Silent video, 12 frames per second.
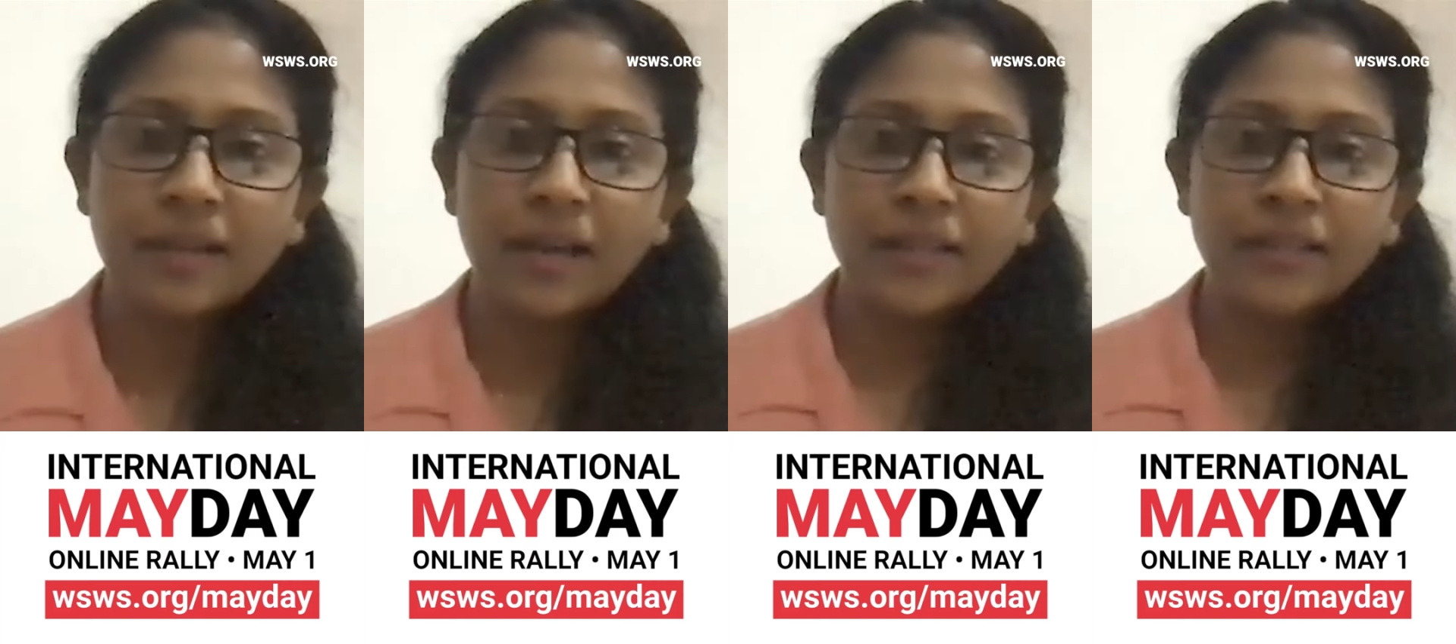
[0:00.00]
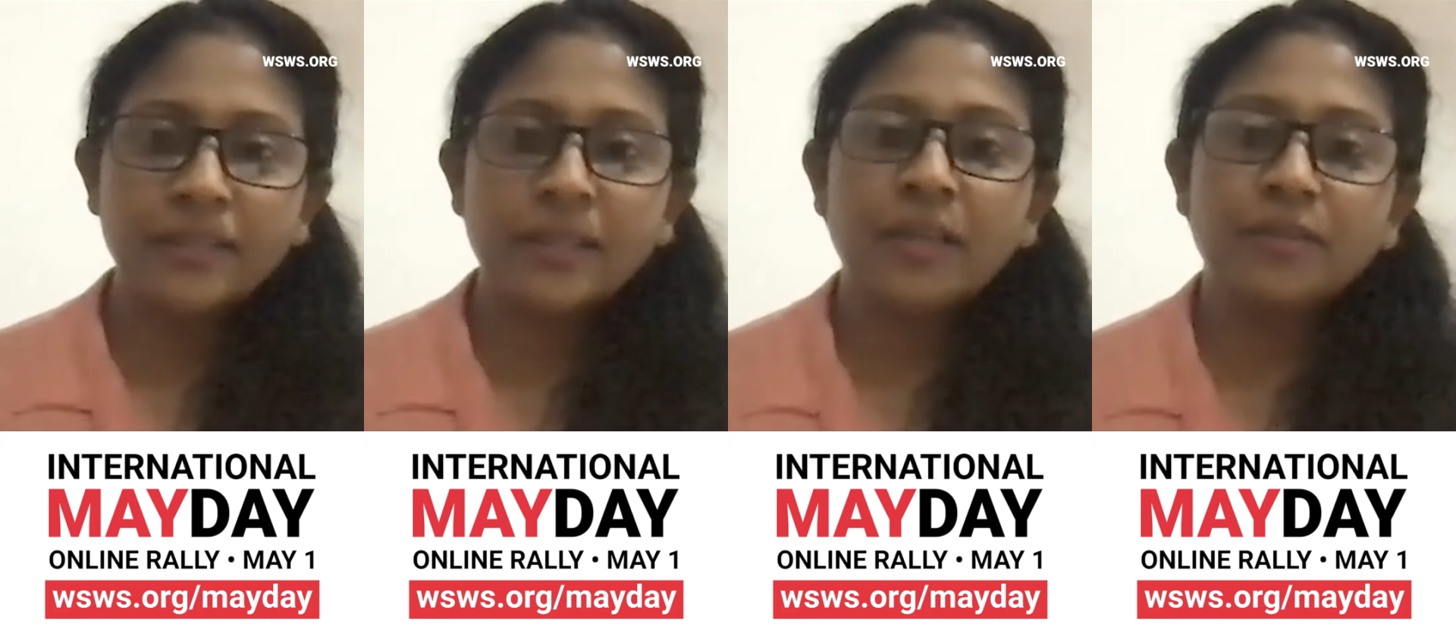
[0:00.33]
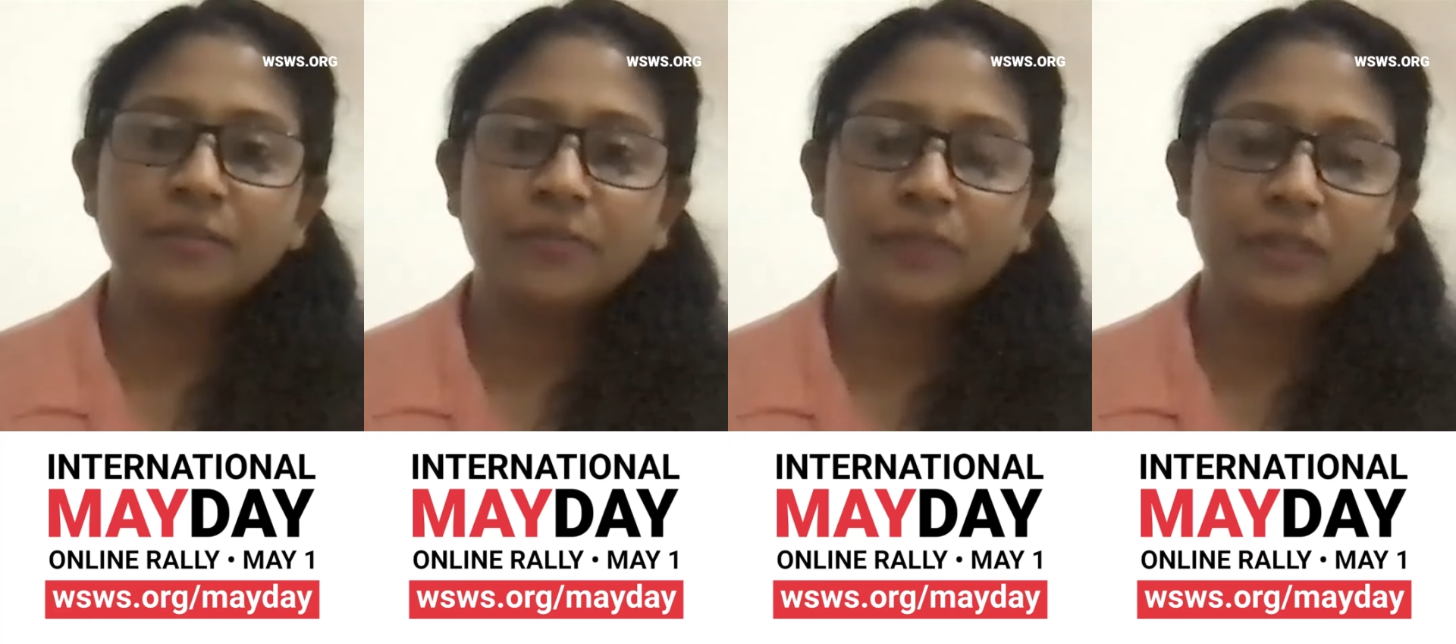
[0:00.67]
high time
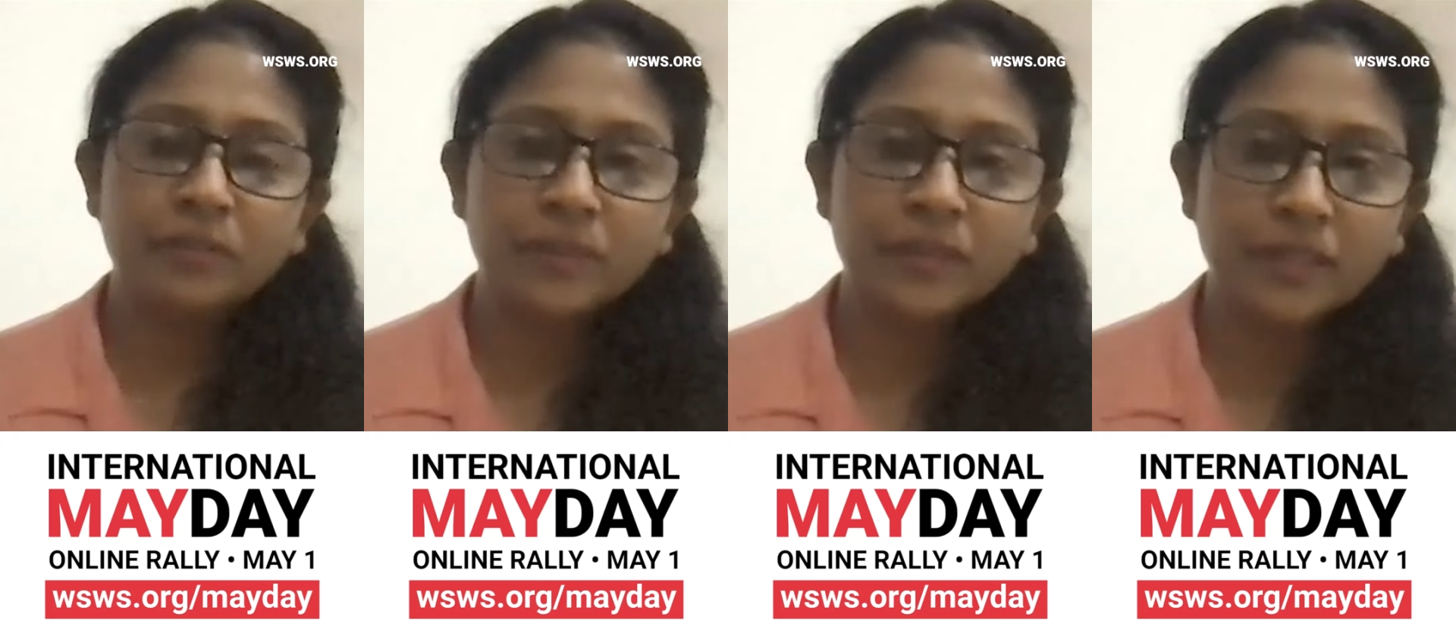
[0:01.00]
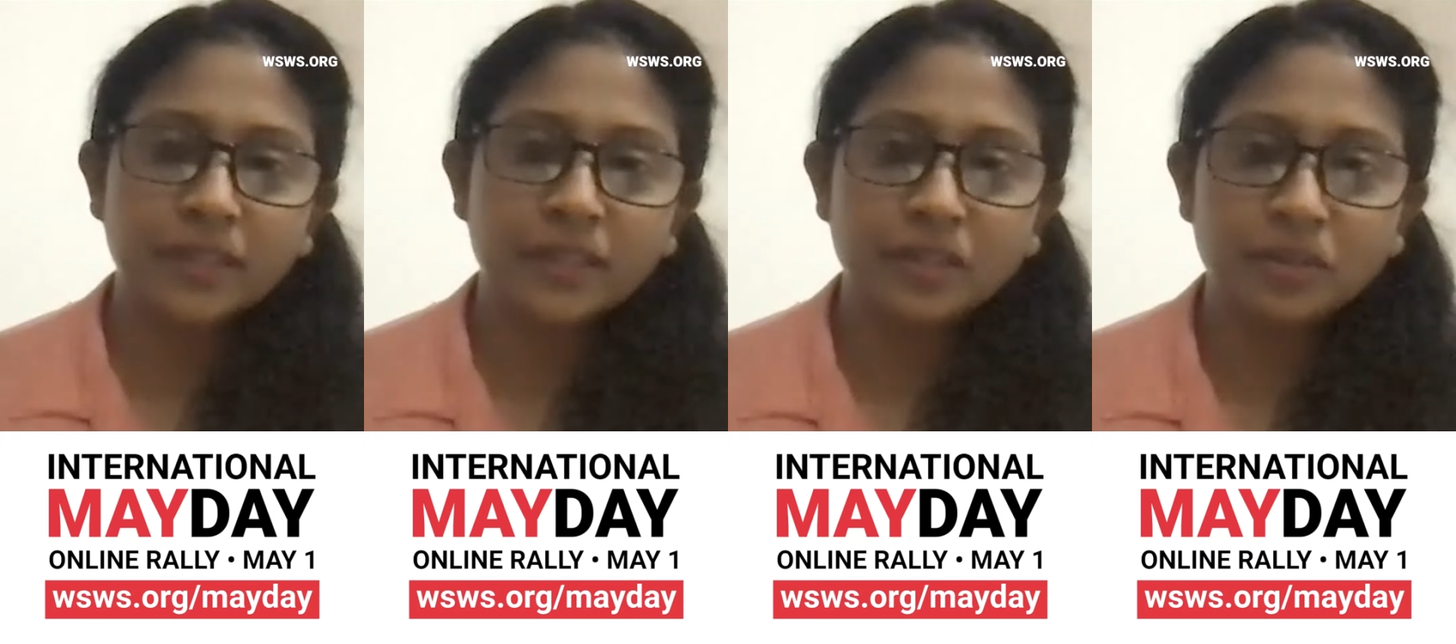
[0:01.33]
for the workers